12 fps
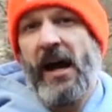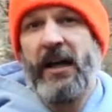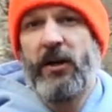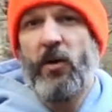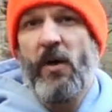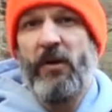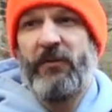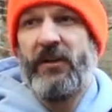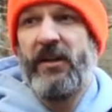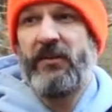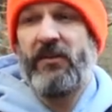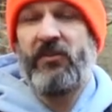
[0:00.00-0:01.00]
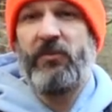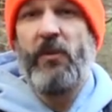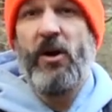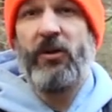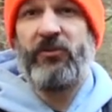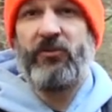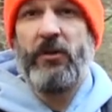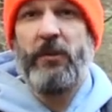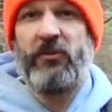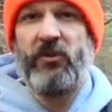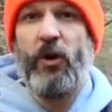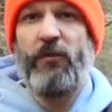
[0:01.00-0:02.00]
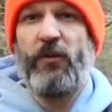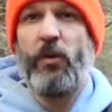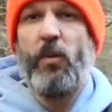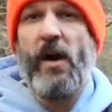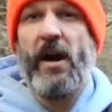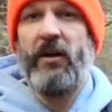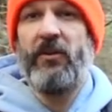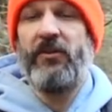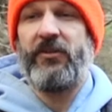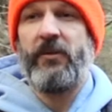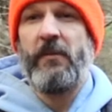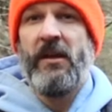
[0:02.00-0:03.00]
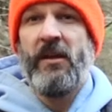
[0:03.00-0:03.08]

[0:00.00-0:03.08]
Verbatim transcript: I go off and hit the small streams, go for the wilds.